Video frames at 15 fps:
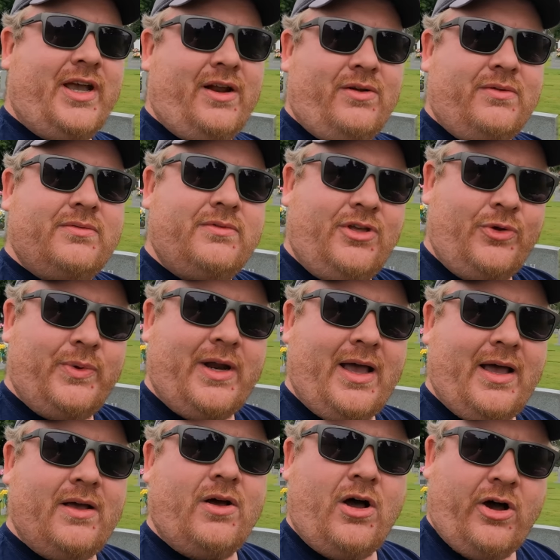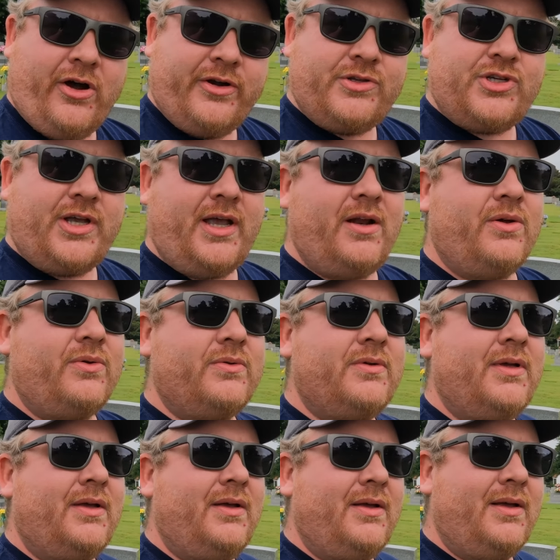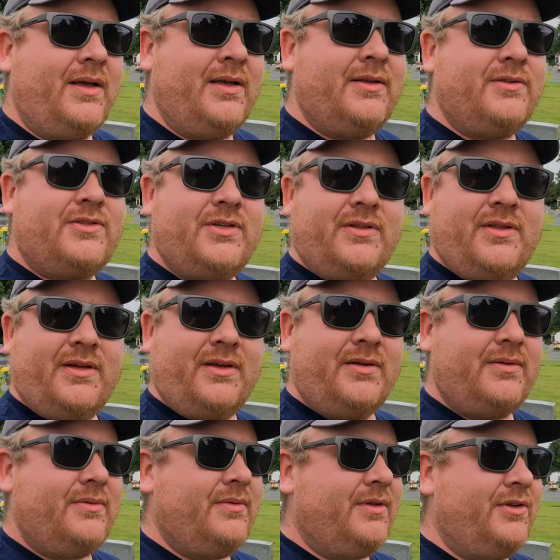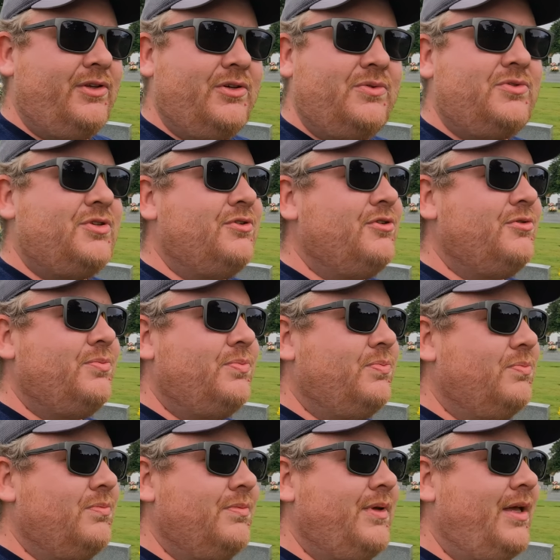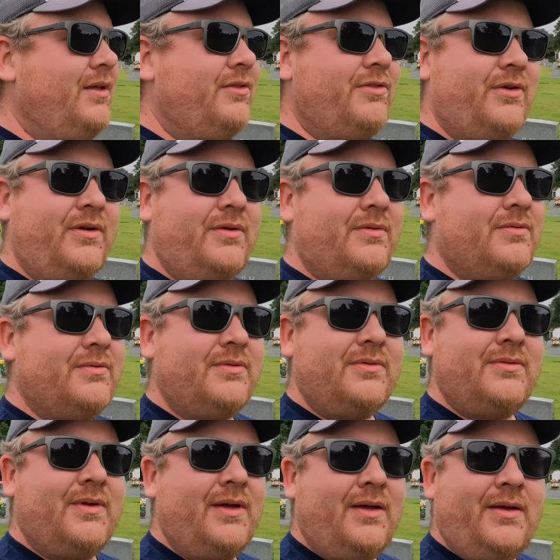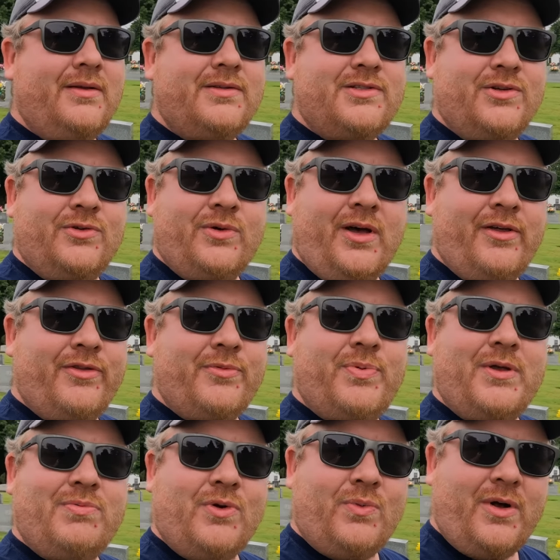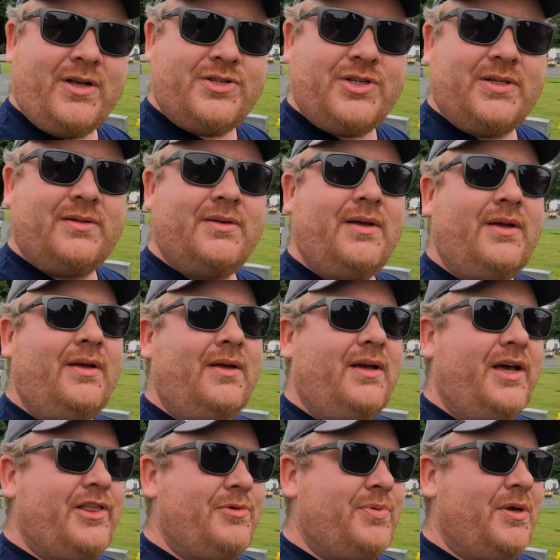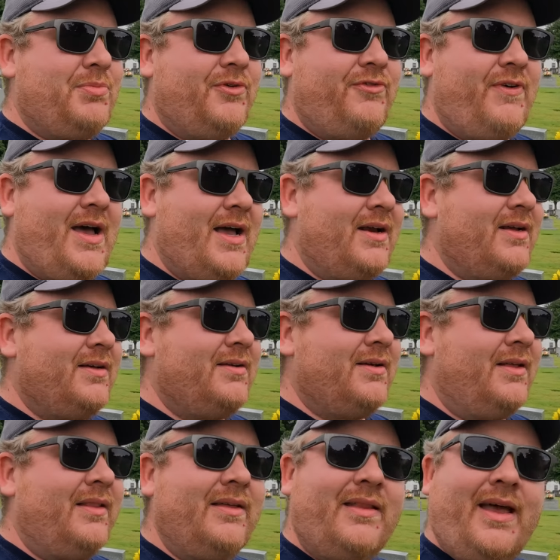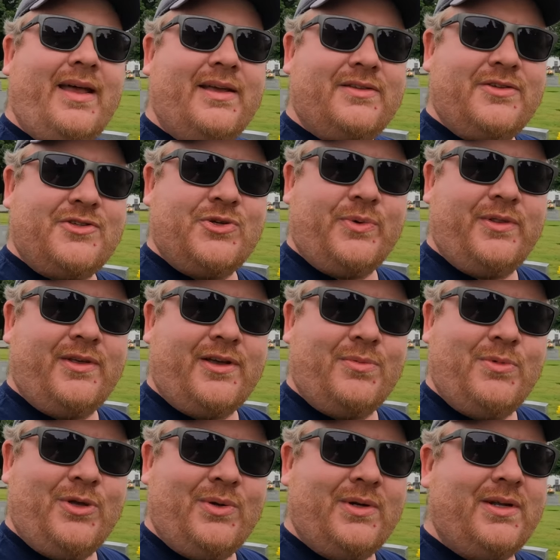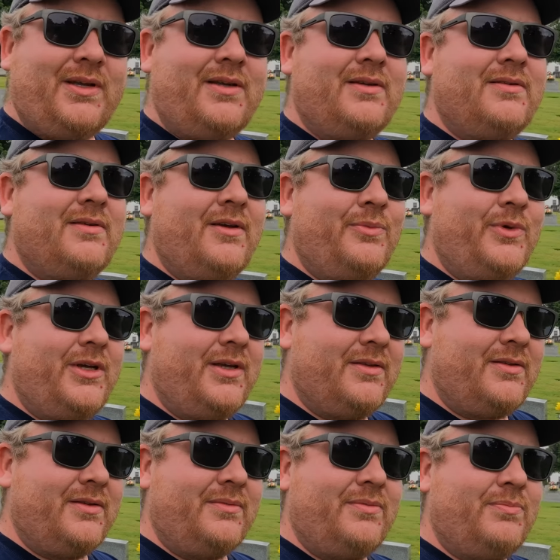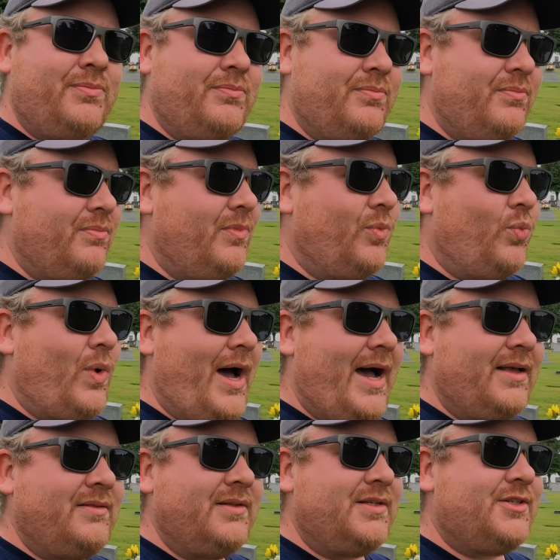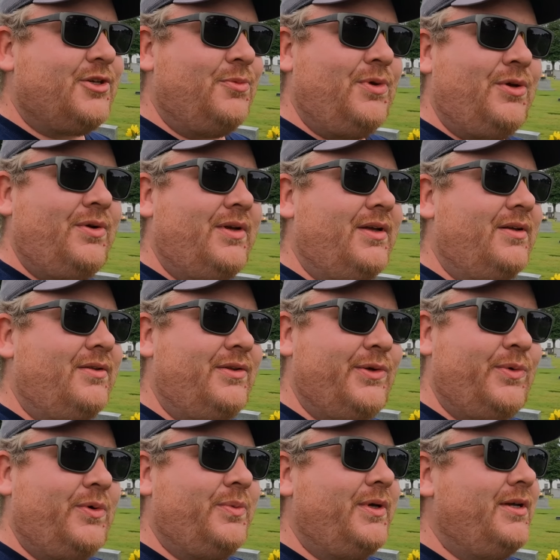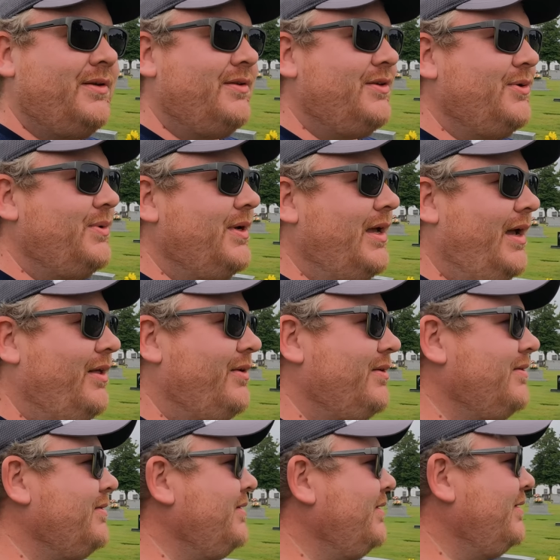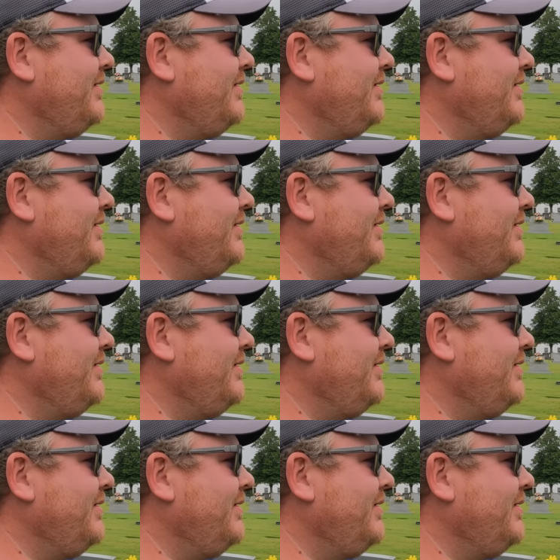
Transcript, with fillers: channel, you and I, our channel, into the the YouTube ether, so other people watch it, other people find it, and then they get to join the community, and we get to widen this community and do what we can do together.